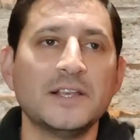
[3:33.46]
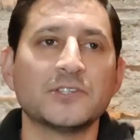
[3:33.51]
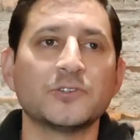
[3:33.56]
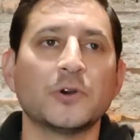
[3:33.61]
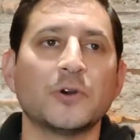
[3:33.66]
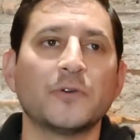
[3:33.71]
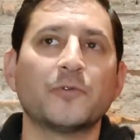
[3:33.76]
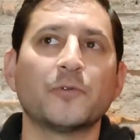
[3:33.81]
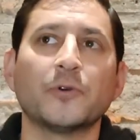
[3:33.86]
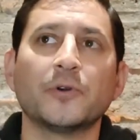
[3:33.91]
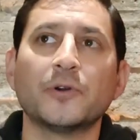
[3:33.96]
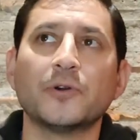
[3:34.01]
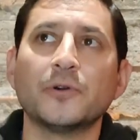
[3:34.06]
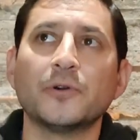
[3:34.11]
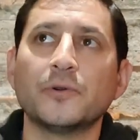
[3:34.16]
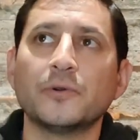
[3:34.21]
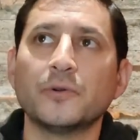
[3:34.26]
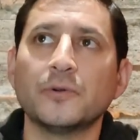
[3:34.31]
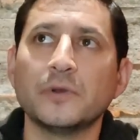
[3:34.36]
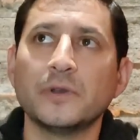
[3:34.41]
So if
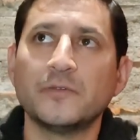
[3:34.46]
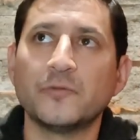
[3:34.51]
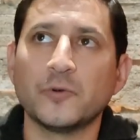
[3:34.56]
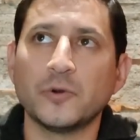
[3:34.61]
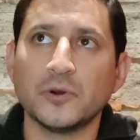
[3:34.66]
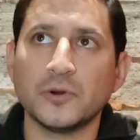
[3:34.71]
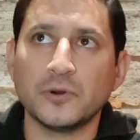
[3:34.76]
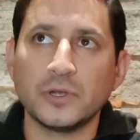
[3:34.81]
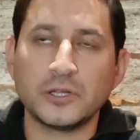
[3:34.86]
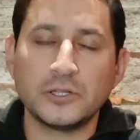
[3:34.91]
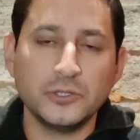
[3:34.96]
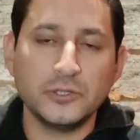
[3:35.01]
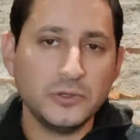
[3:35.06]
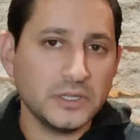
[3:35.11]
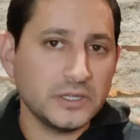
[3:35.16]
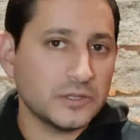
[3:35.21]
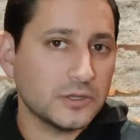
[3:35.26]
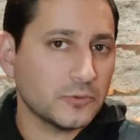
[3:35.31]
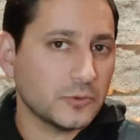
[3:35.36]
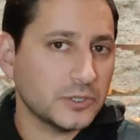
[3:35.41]
we're if we're
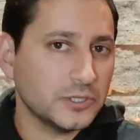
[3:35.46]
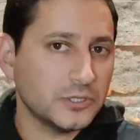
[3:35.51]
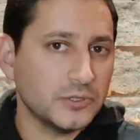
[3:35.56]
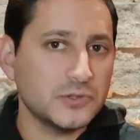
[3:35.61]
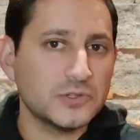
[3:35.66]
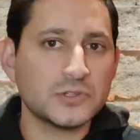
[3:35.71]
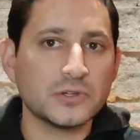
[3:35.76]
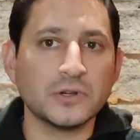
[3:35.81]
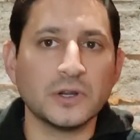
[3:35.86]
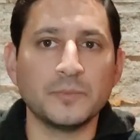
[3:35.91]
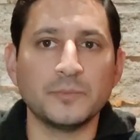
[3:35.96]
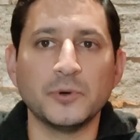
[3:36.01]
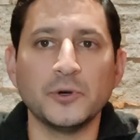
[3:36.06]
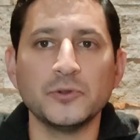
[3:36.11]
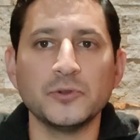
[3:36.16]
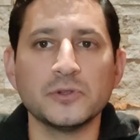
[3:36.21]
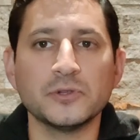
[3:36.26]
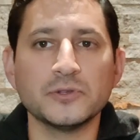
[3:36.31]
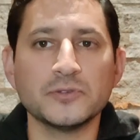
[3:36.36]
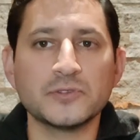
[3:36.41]
including the reducer on
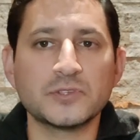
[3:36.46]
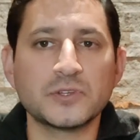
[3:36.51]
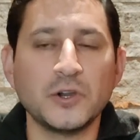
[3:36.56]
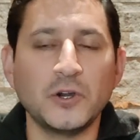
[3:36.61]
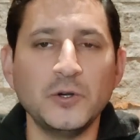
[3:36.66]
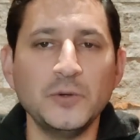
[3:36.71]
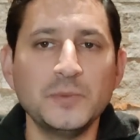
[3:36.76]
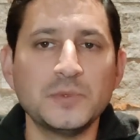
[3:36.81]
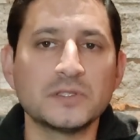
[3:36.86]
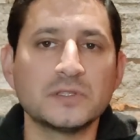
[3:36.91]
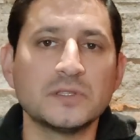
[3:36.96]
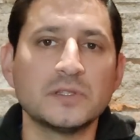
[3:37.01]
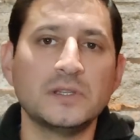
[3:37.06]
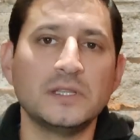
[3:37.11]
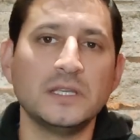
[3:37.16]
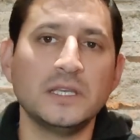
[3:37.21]
both of those scopes,